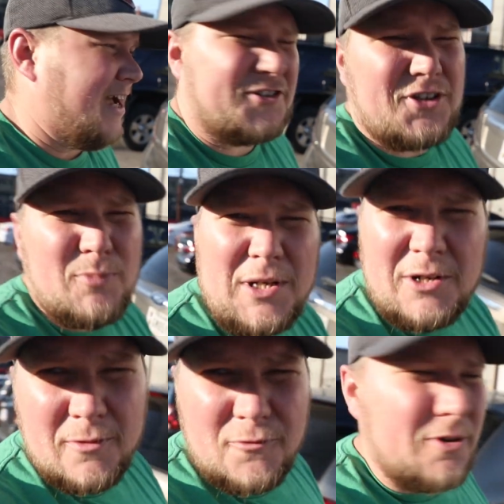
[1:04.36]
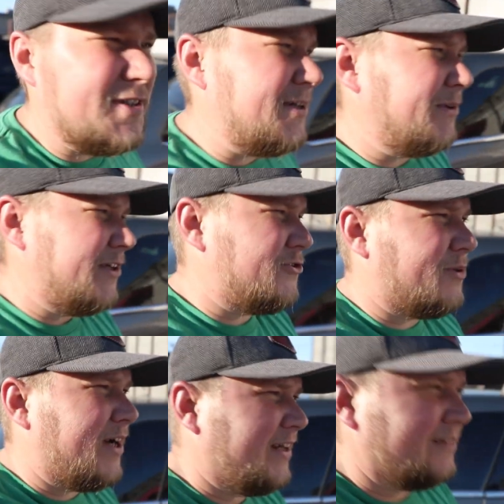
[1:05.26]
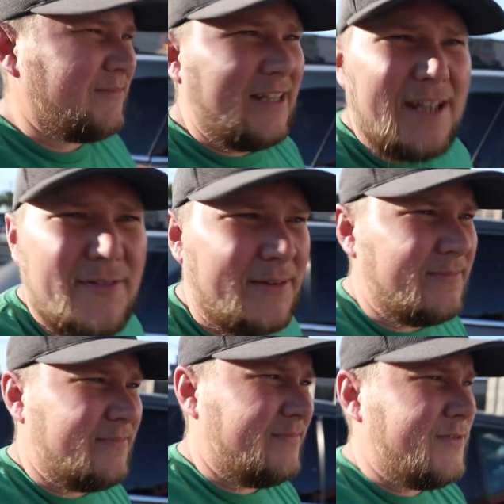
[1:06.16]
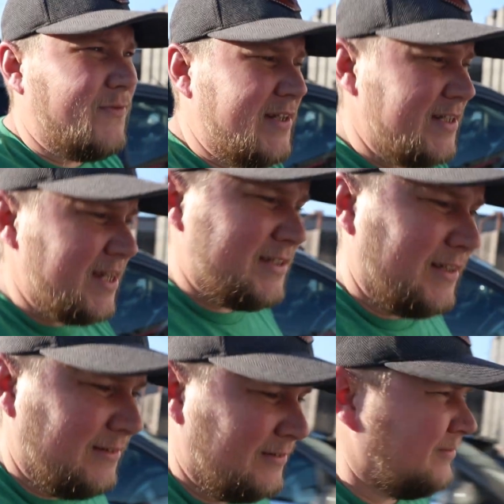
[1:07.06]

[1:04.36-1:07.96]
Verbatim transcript: Actually, I've been here before. It's not really a try. I love it. It's fantastic.